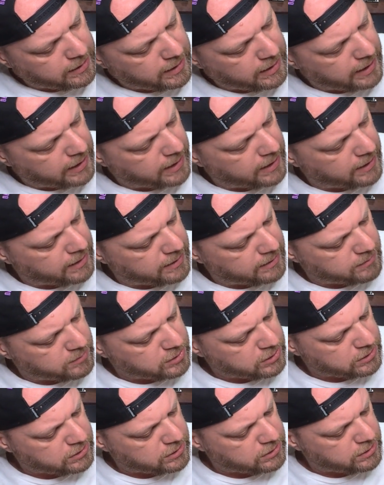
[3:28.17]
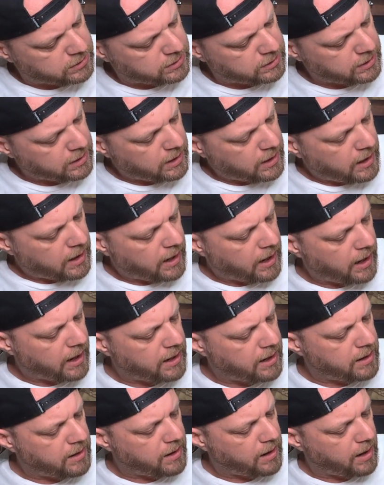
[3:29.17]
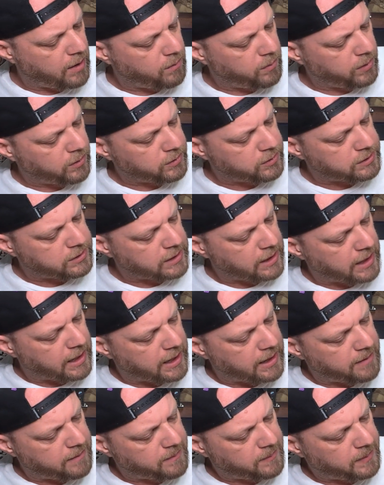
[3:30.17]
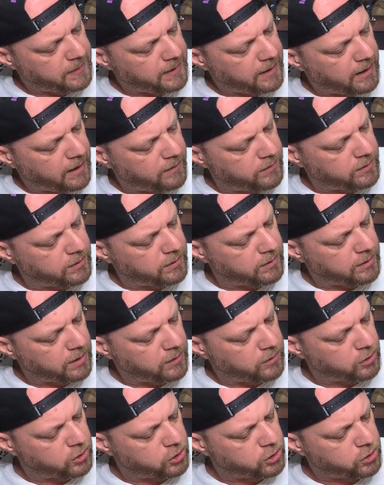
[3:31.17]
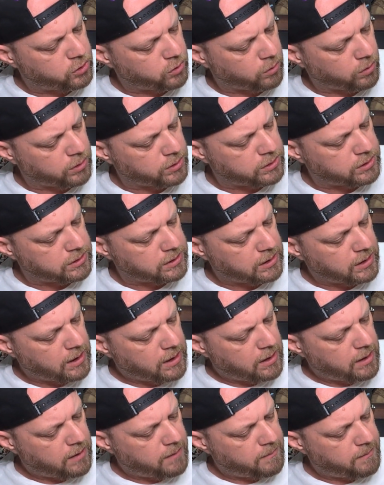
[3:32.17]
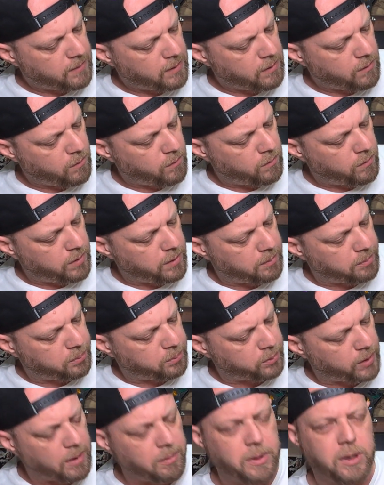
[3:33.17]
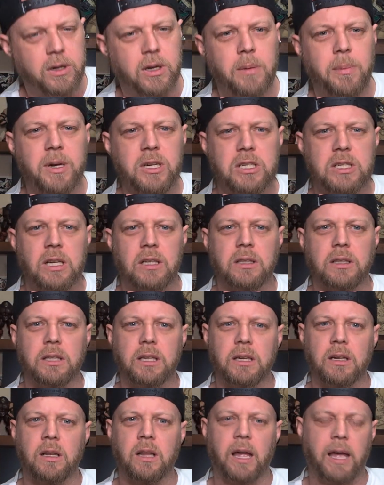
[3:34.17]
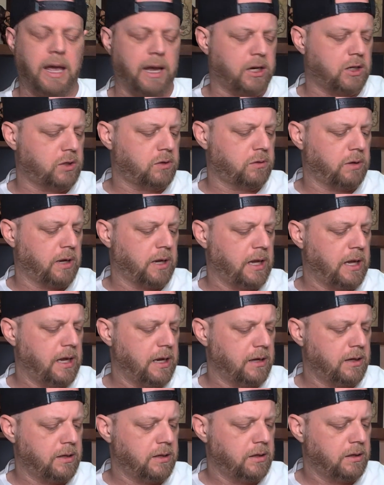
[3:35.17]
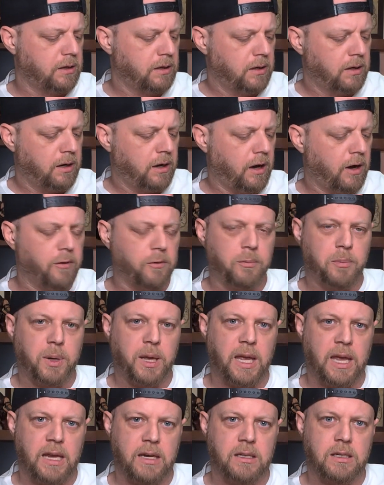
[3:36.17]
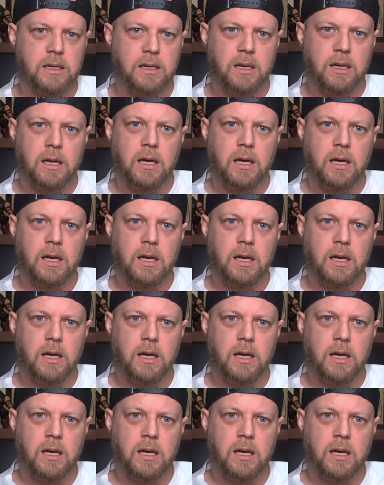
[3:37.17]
And I will say, on the shorts, there probably could have been just a little extra hit of paint.